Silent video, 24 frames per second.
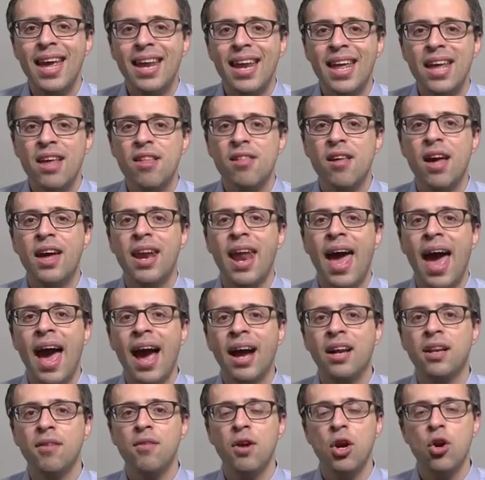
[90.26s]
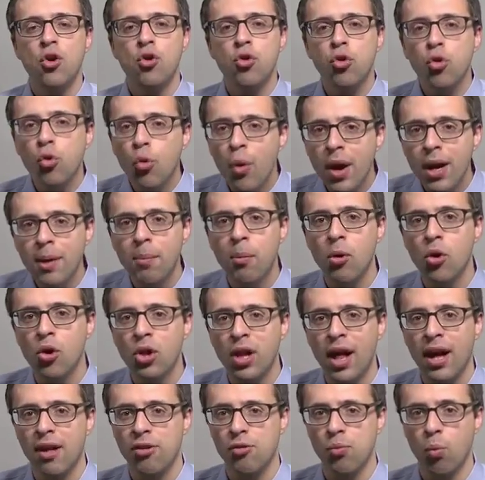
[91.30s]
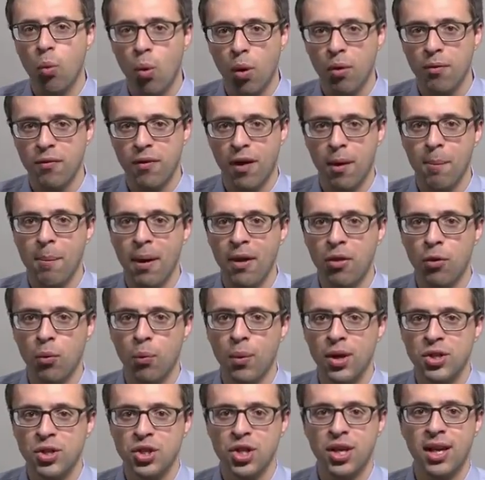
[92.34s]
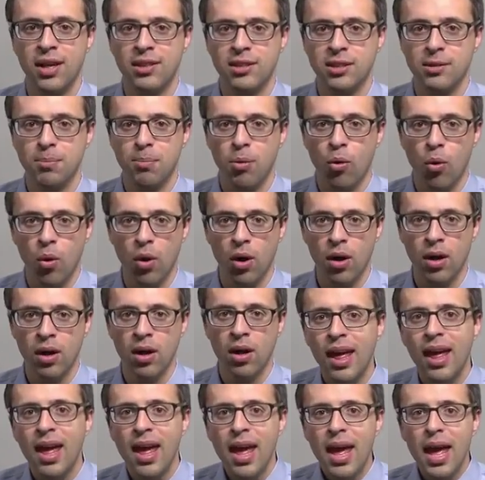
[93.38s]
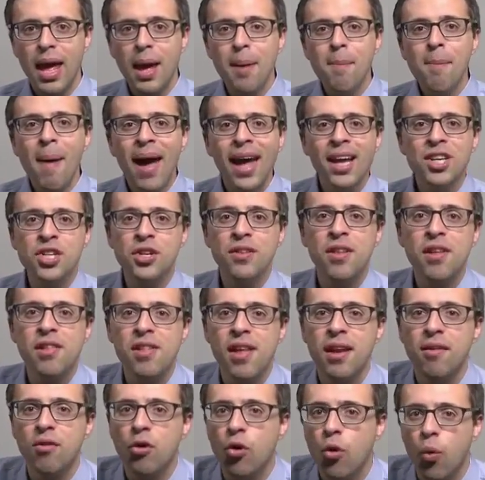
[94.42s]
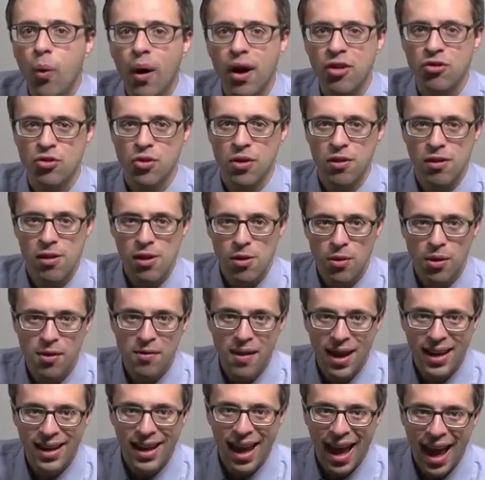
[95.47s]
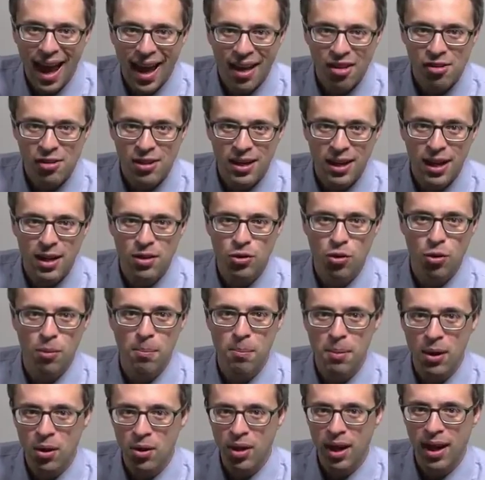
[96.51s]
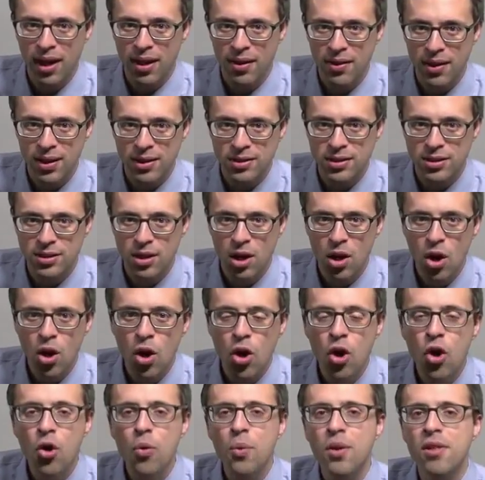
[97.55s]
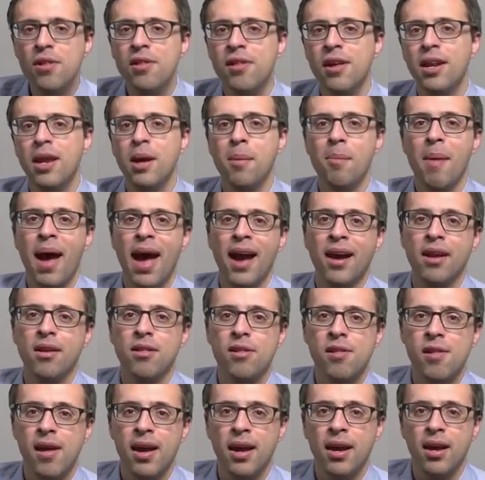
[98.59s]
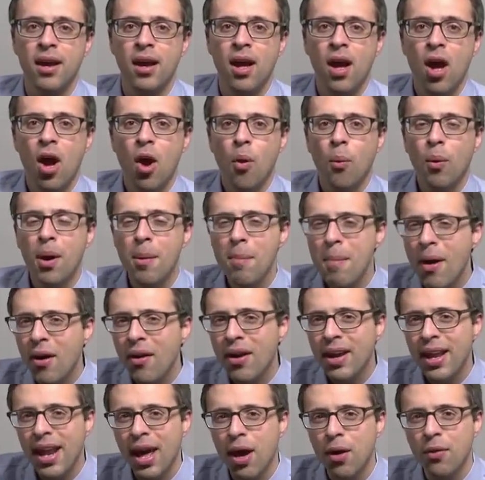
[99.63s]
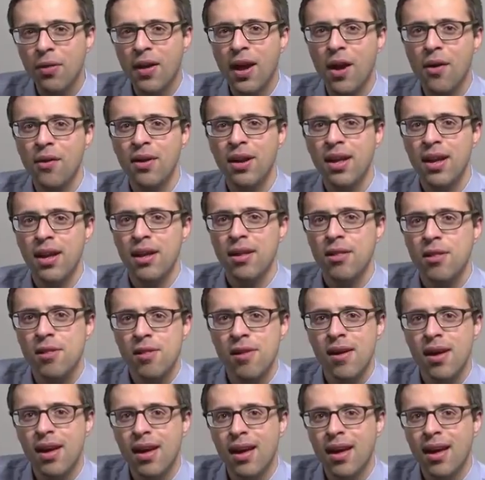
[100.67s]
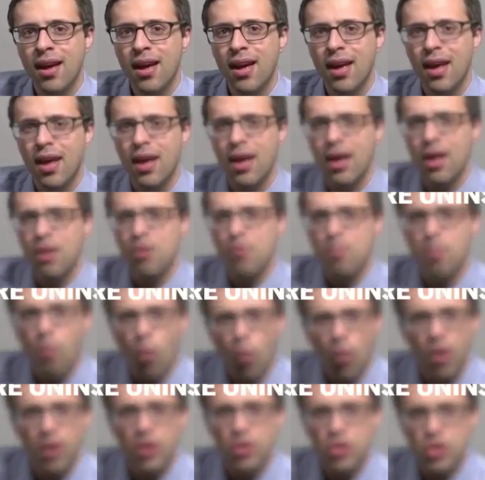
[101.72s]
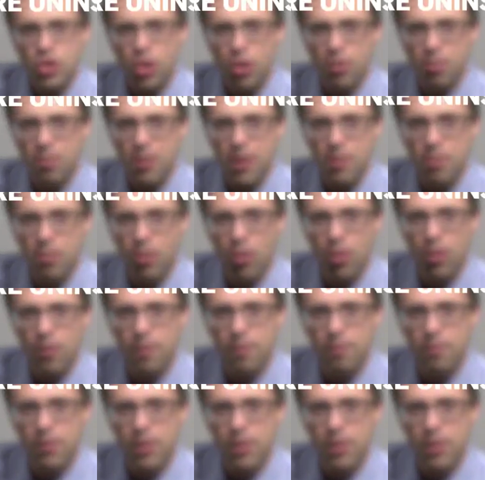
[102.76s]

it is an act of incredible class warfare by the rich against the poor. Imagine the set of questions you would have had to ask to get to a bill like this. Who was sitting back and saying, what American healthcare needs is more uninsured people,